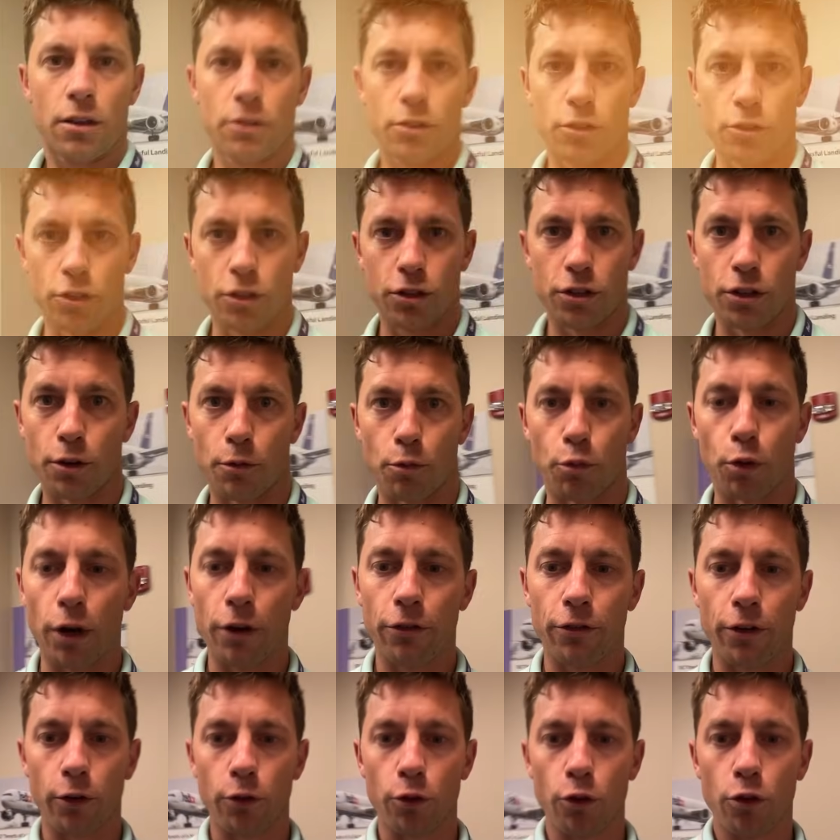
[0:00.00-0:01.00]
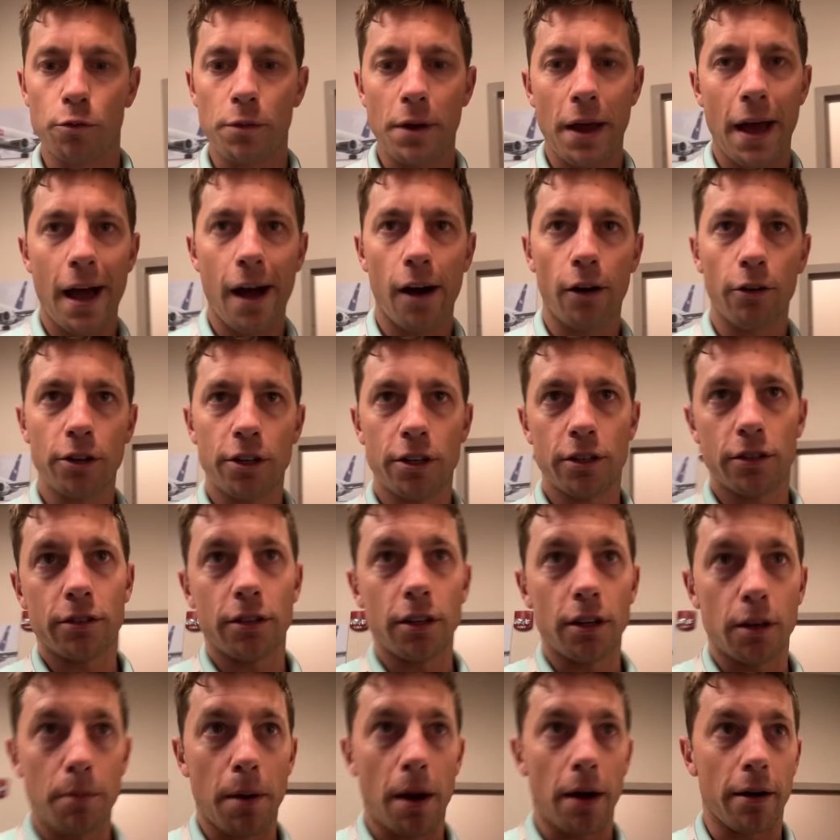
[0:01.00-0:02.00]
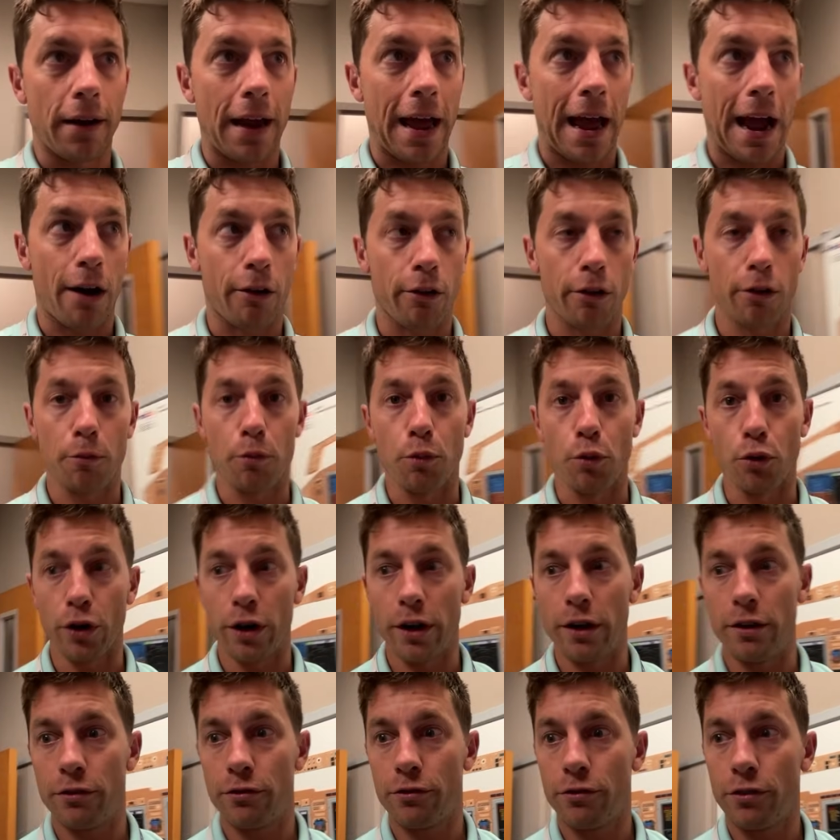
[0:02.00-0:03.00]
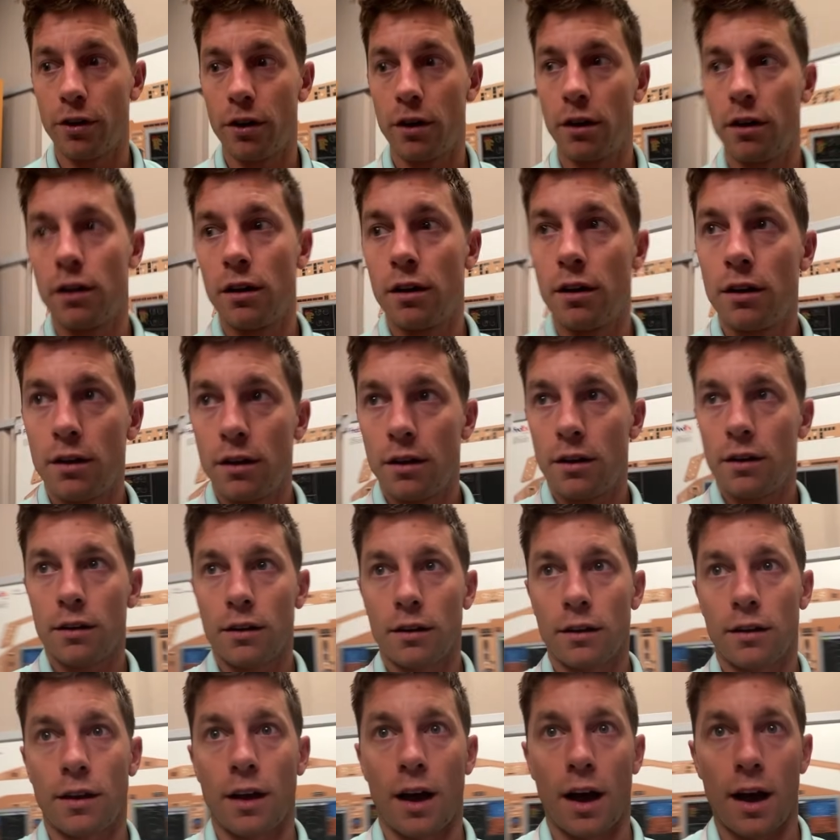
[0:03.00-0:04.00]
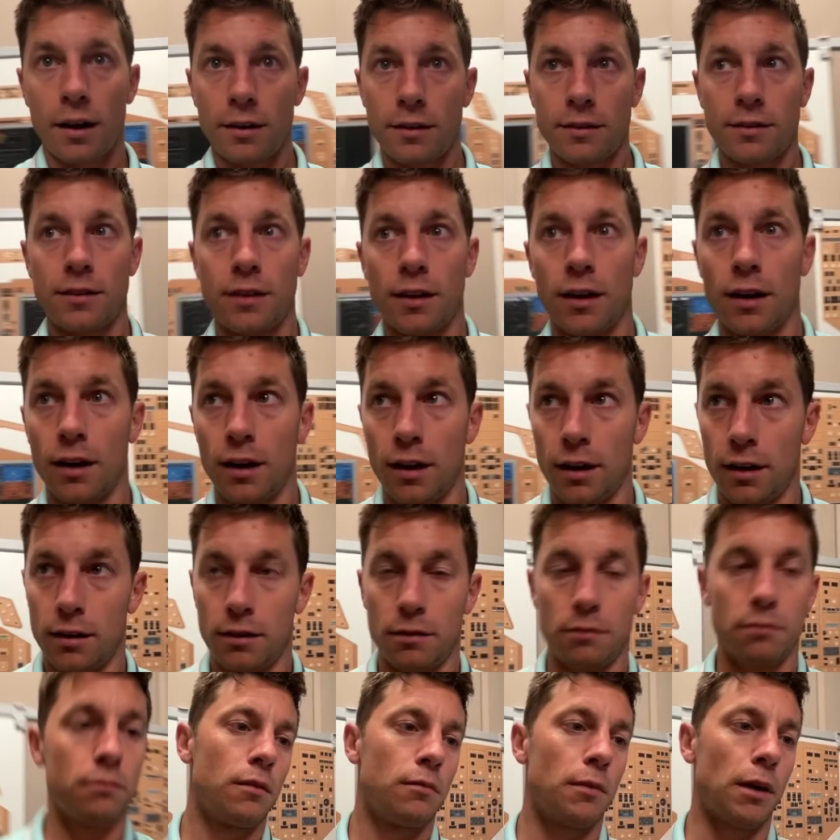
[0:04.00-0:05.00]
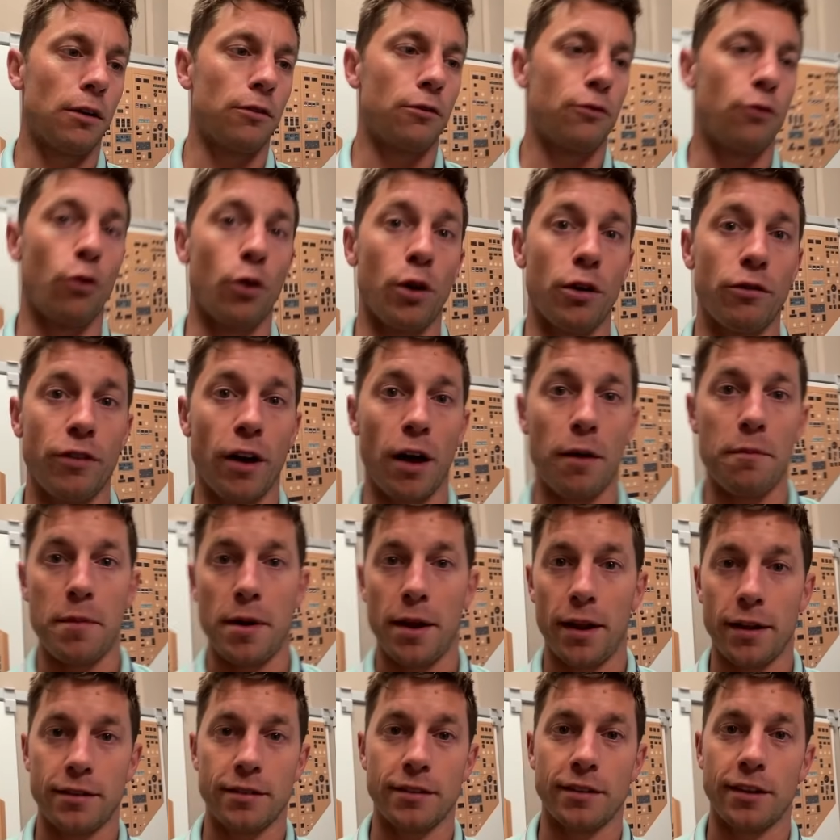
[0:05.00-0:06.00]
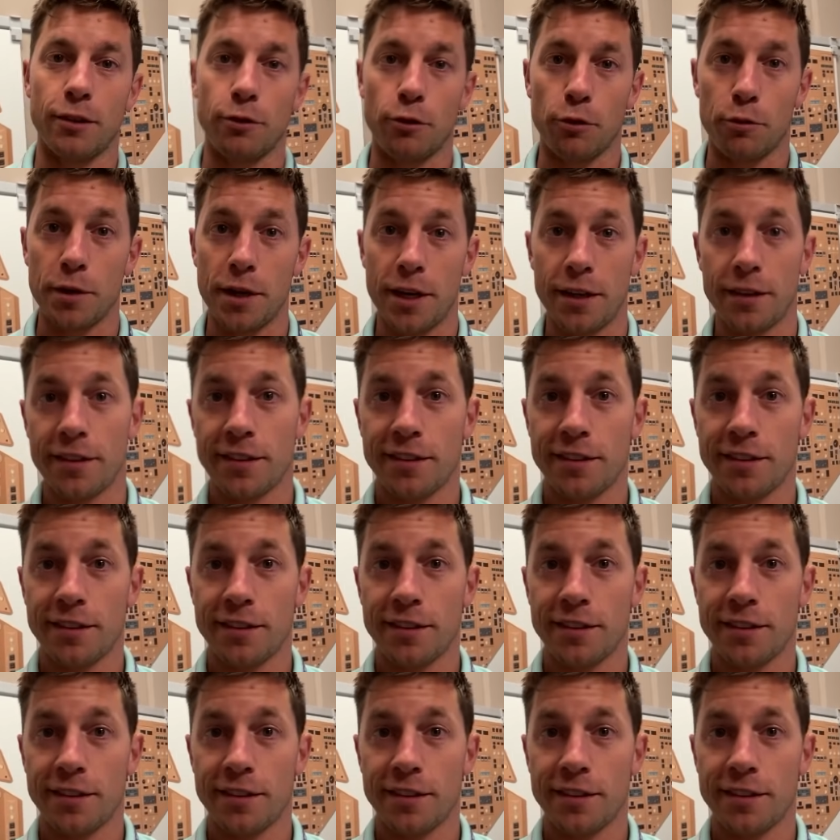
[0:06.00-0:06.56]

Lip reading: So just in the briefing room now. We just did about an hour brief. Got about 45 minutes and then we'll be in the